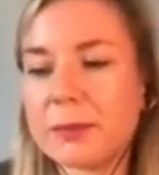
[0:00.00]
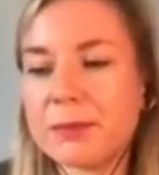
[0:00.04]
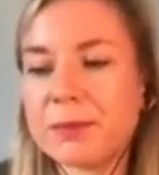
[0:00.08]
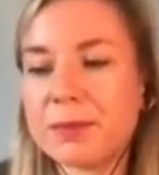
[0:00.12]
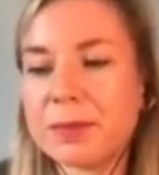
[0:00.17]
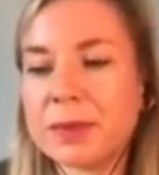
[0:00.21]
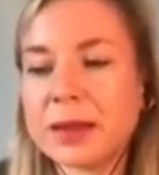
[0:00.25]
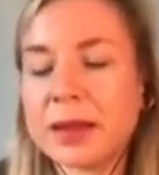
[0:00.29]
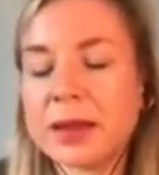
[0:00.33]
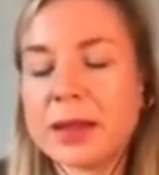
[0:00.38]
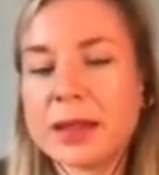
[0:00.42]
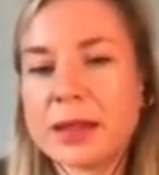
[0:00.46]

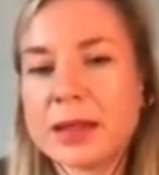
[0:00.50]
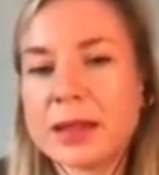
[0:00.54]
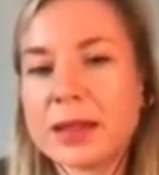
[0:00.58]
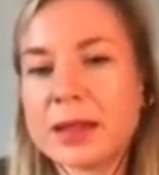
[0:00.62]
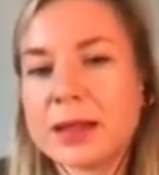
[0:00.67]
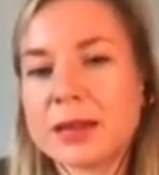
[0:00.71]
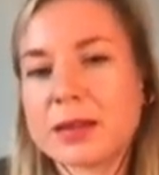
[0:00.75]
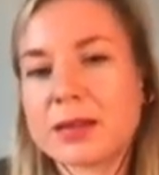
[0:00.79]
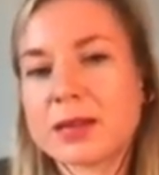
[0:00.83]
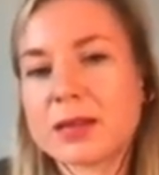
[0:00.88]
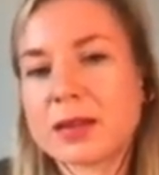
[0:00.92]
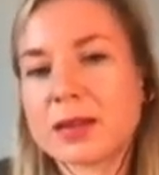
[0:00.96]
a
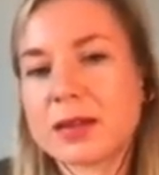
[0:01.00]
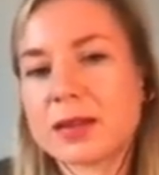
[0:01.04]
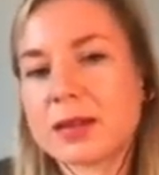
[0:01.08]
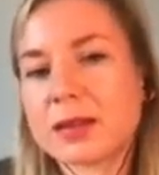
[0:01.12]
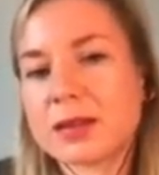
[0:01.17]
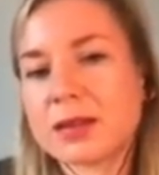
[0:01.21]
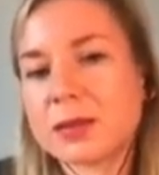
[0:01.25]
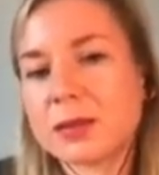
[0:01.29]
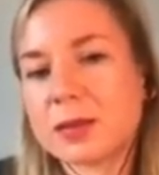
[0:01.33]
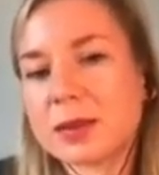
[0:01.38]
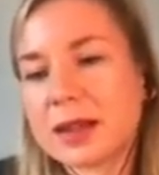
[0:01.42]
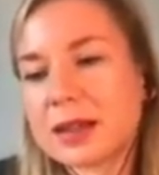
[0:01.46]
decision
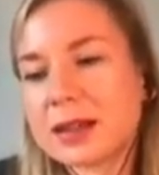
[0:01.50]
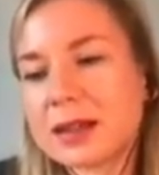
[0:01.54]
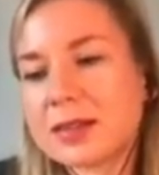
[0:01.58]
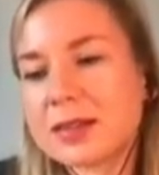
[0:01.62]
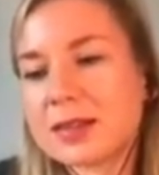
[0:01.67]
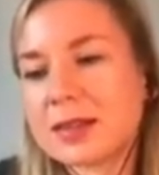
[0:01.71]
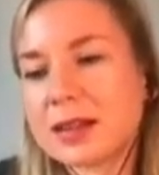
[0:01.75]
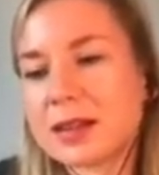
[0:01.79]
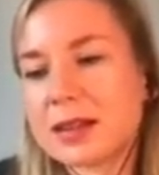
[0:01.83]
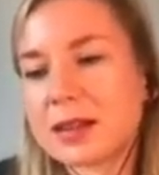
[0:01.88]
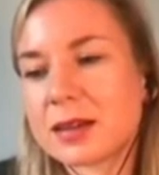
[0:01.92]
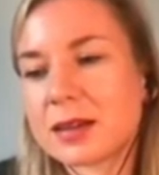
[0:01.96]
between
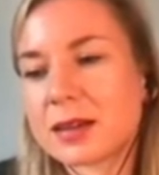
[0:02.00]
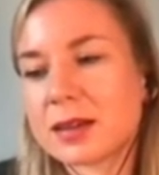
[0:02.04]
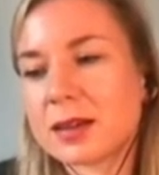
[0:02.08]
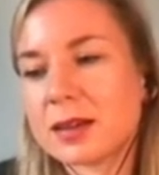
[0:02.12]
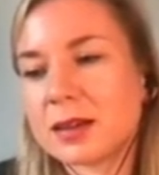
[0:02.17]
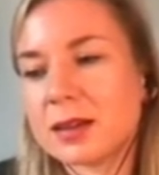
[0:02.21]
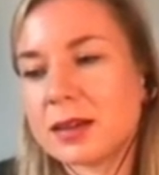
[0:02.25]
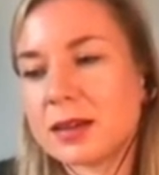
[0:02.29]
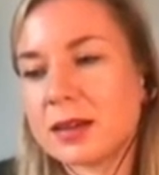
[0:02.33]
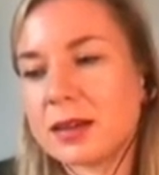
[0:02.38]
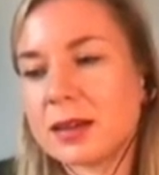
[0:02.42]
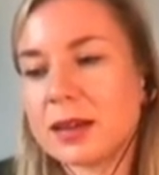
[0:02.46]
proprietary
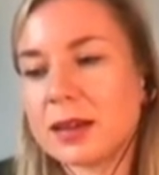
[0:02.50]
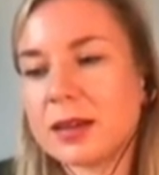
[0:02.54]
software